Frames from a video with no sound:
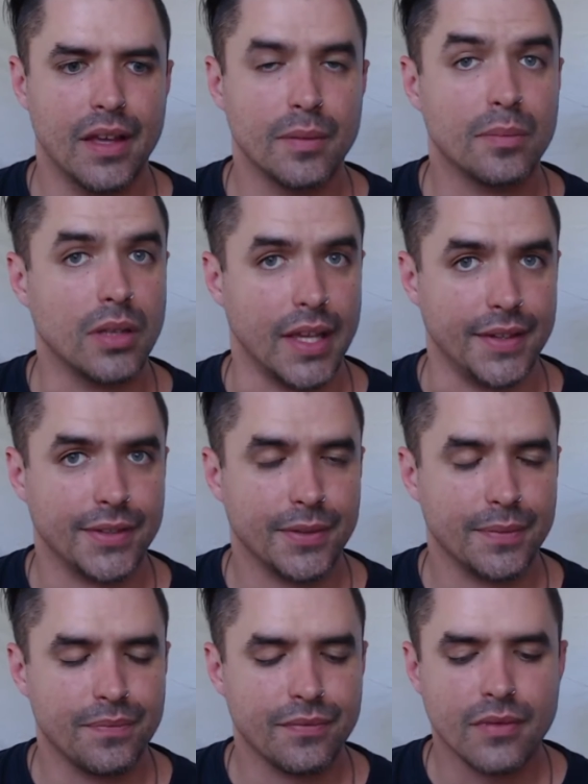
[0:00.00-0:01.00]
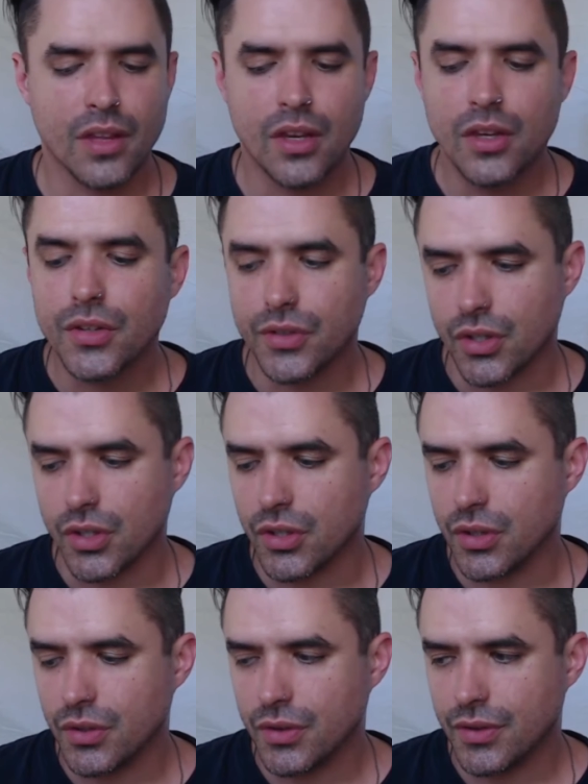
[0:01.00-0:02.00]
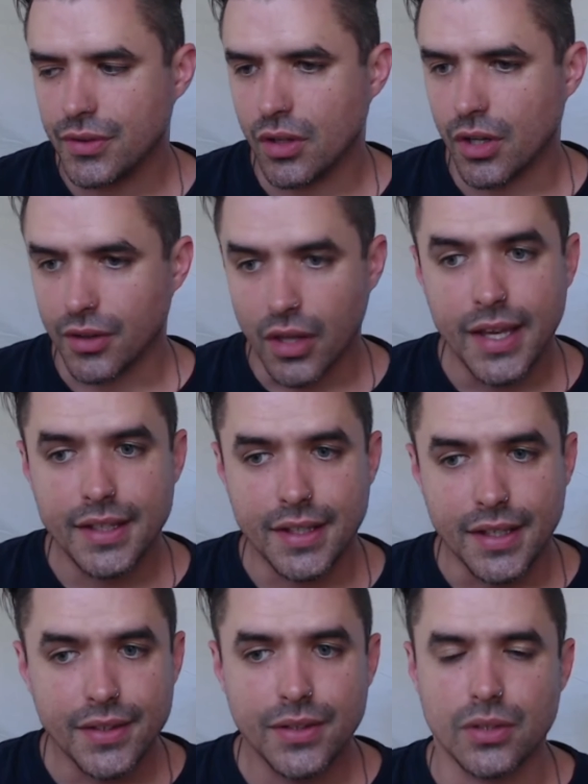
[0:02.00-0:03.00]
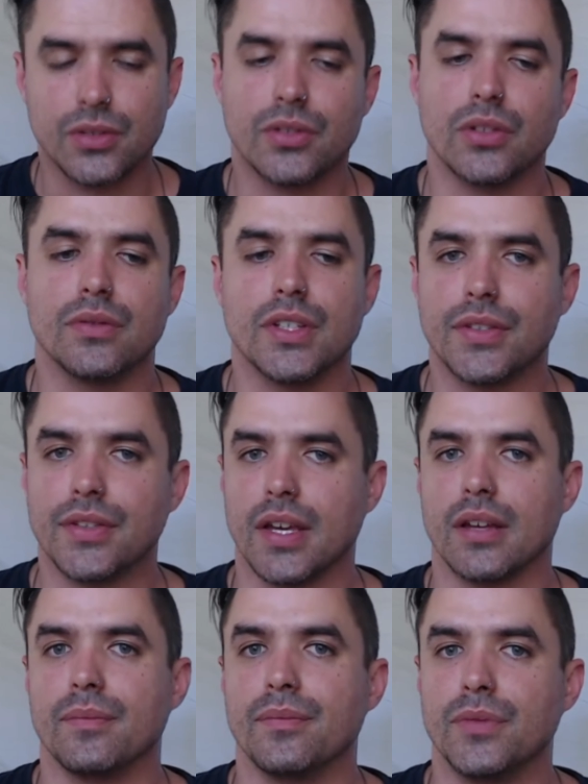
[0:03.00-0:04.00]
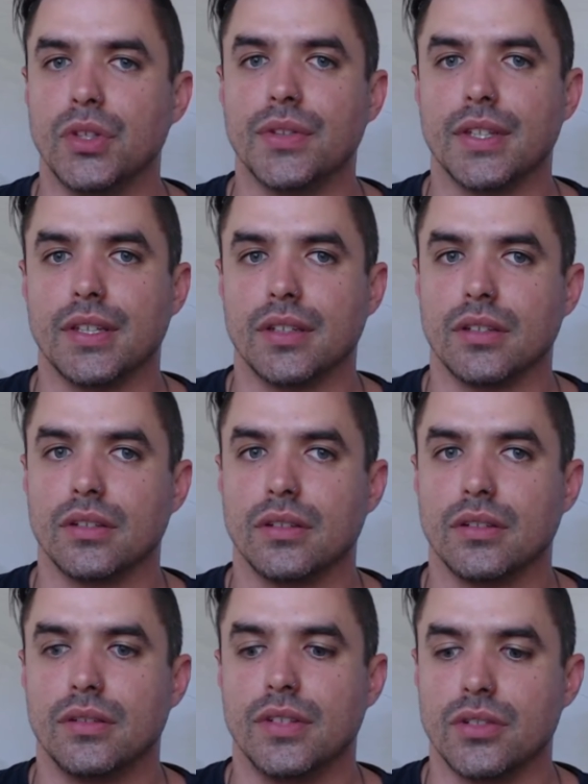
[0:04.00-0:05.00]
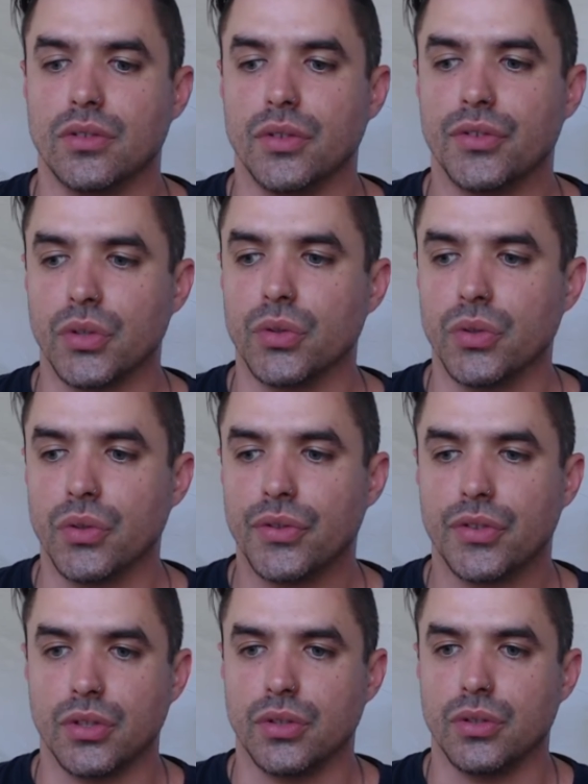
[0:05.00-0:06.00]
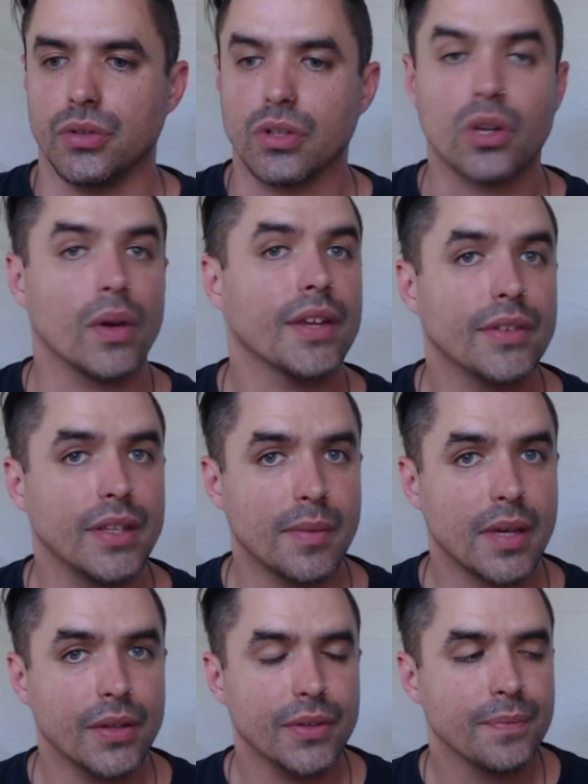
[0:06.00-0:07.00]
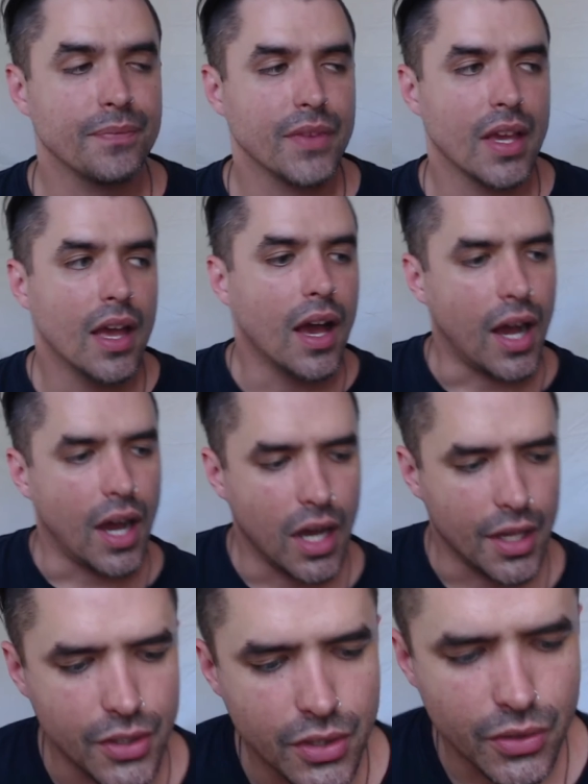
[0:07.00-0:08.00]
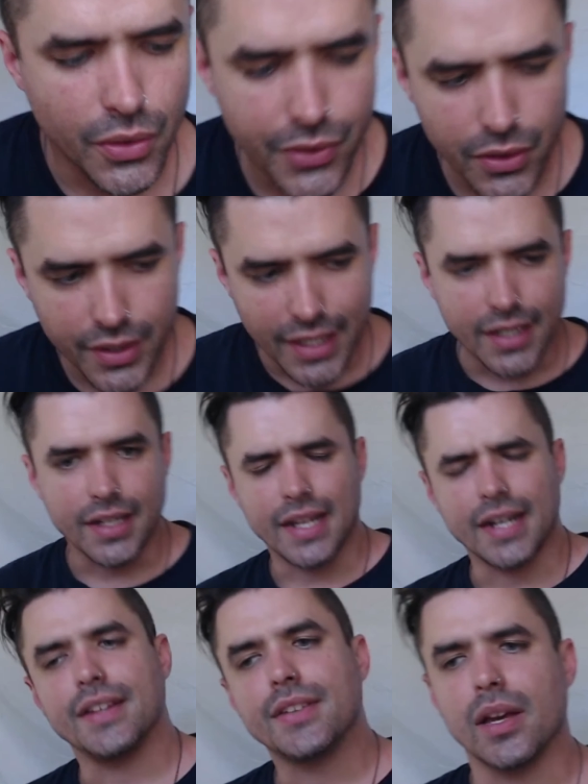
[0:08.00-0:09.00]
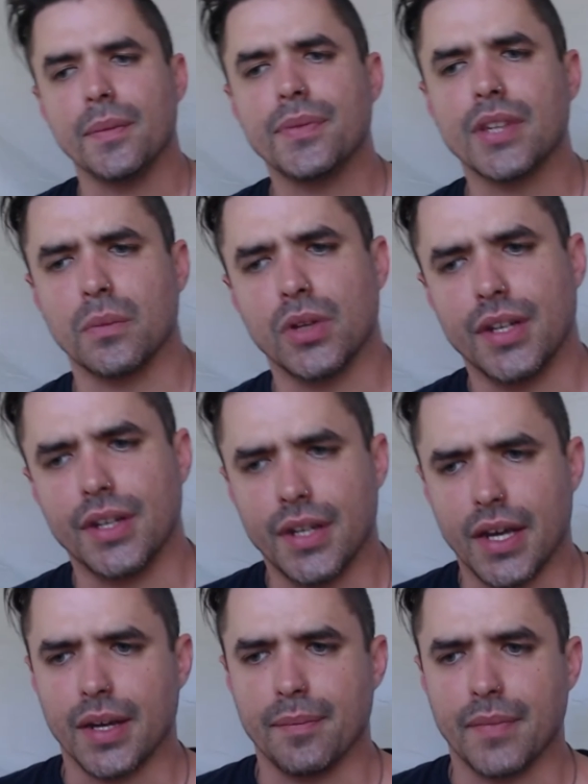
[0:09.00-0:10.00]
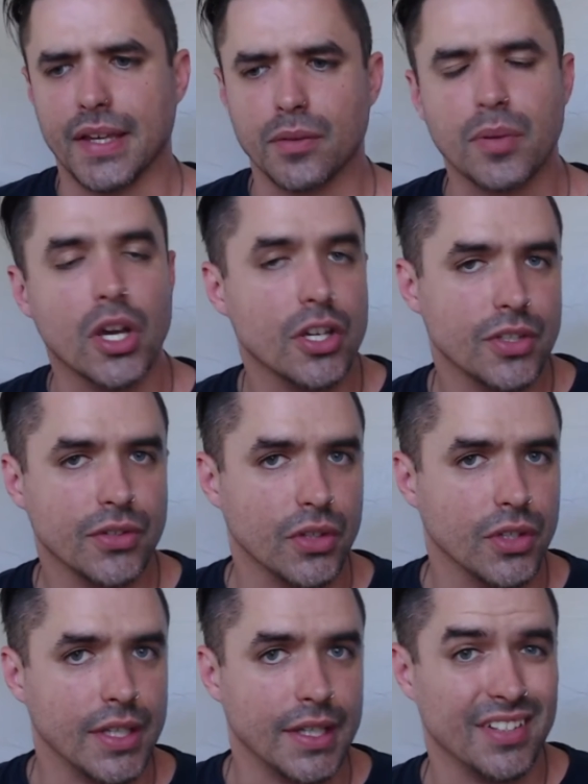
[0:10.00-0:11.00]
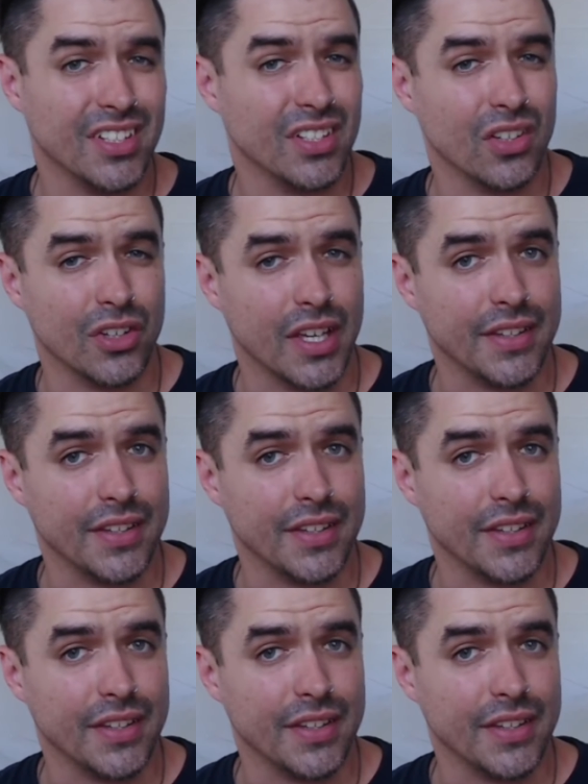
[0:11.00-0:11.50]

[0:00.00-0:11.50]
place. So online, yes, so sort of just using digital tools to request emails. You can also get it anytime someone makes a purchase on an online